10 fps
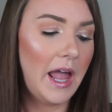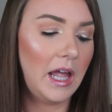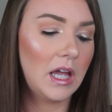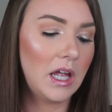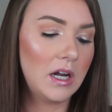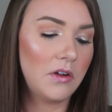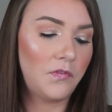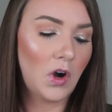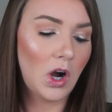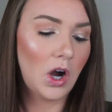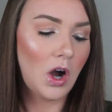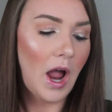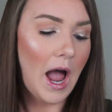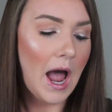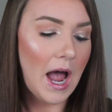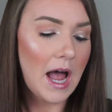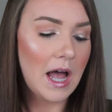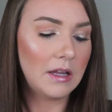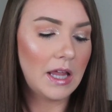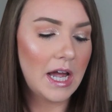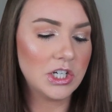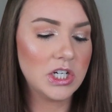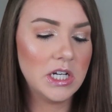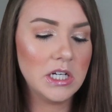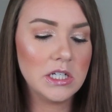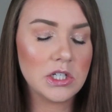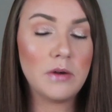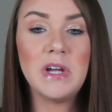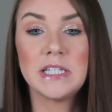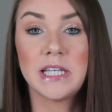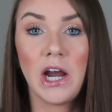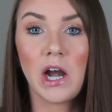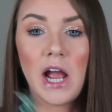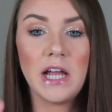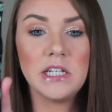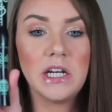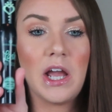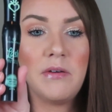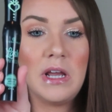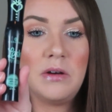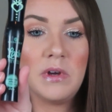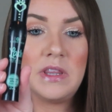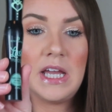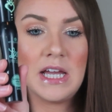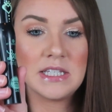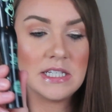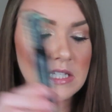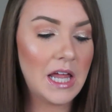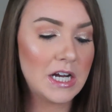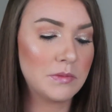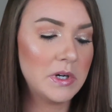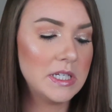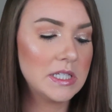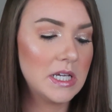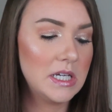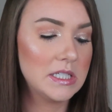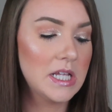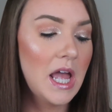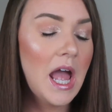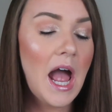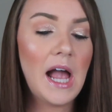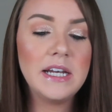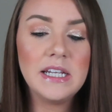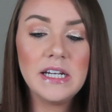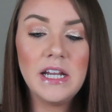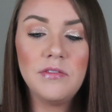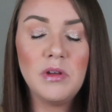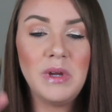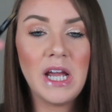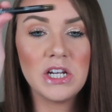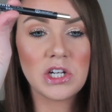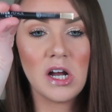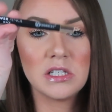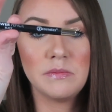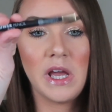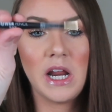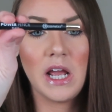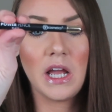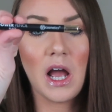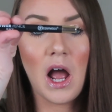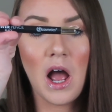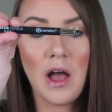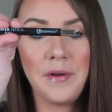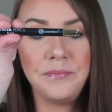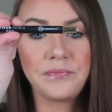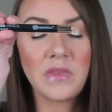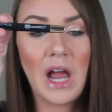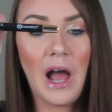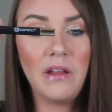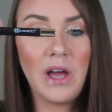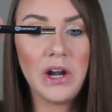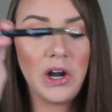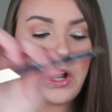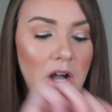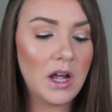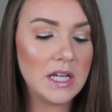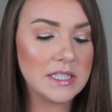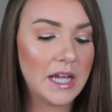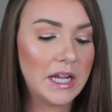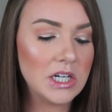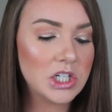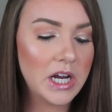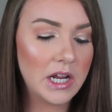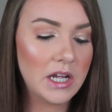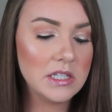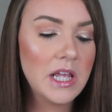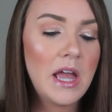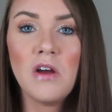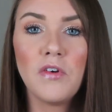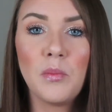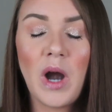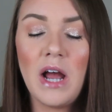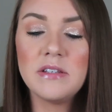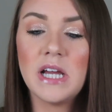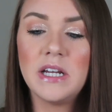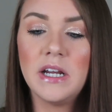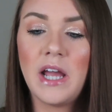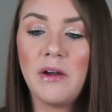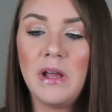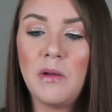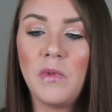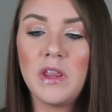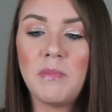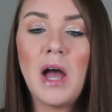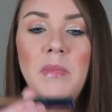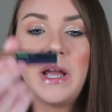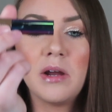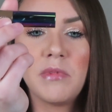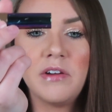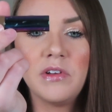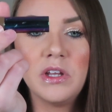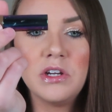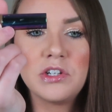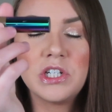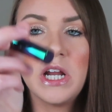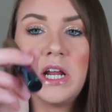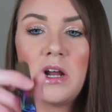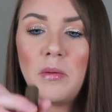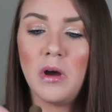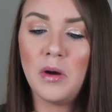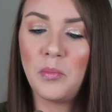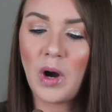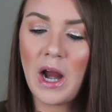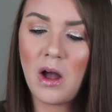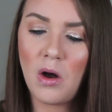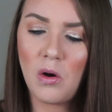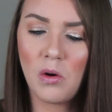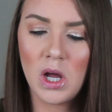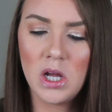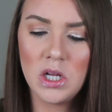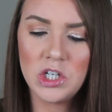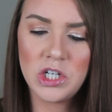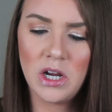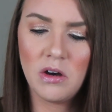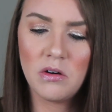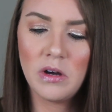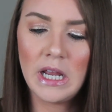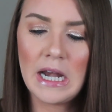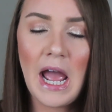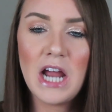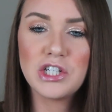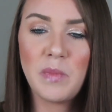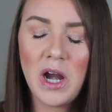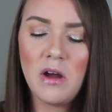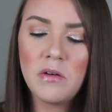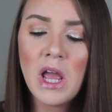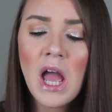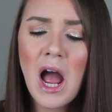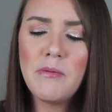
And for eyelashes or mascara, I did go in with the Essence Lash Princess. I did give the BH Cosmetic eyeliner a second chance. For brows, I did go in with my Makeup Revolution brow gel in ash brown.